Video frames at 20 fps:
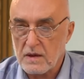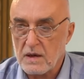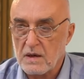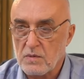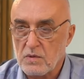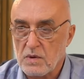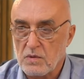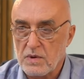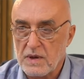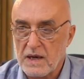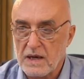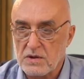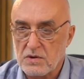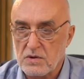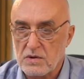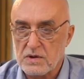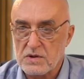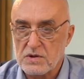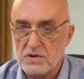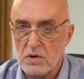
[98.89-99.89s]
And when we
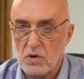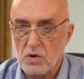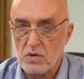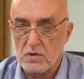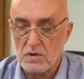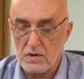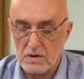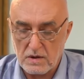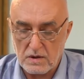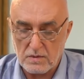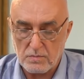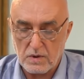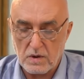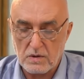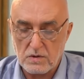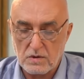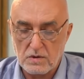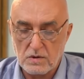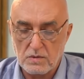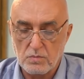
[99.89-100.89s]
actually solder them
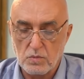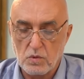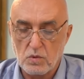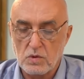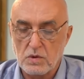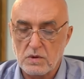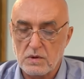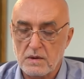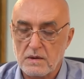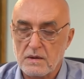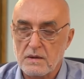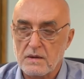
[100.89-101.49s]
onto the board,